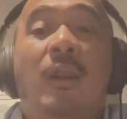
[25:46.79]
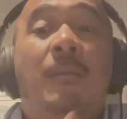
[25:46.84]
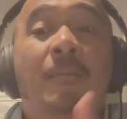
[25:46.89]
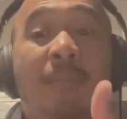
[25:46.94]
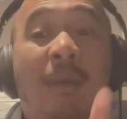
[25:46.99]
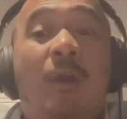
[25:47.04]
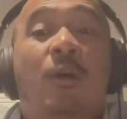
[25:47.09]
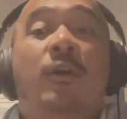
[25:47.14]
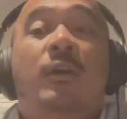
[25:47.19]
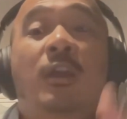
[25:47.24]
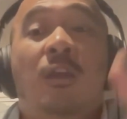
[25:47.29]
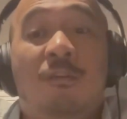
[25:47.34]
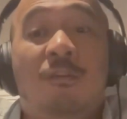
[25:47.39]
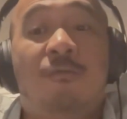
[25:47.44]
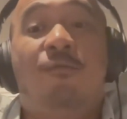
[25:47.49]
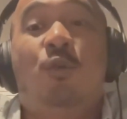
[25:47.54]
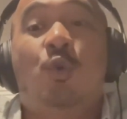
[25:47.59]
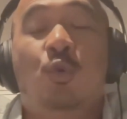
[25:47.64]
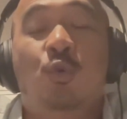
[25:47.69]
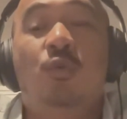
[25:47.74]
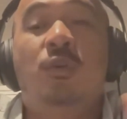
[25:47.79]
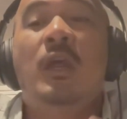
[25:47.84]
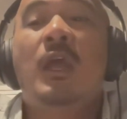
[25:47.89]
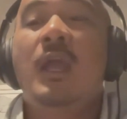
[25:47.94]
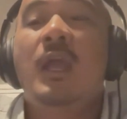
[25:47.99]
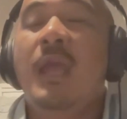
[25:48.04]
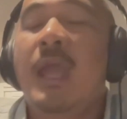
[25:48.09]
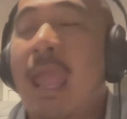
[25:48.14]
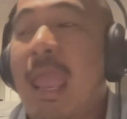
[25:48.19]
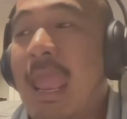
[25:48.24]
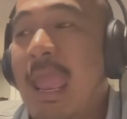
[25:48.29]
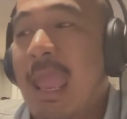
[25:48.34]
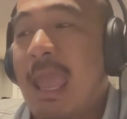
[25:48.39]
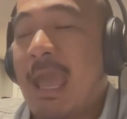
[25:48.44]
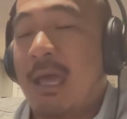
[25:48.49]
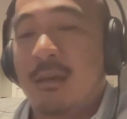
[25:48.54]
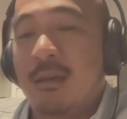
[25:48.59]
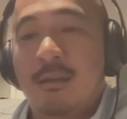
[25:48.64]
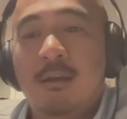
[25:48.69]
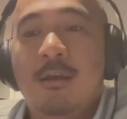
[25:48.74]
American food
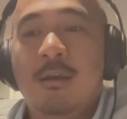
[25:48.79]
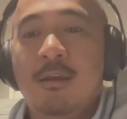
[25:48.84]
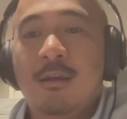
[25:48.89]
and,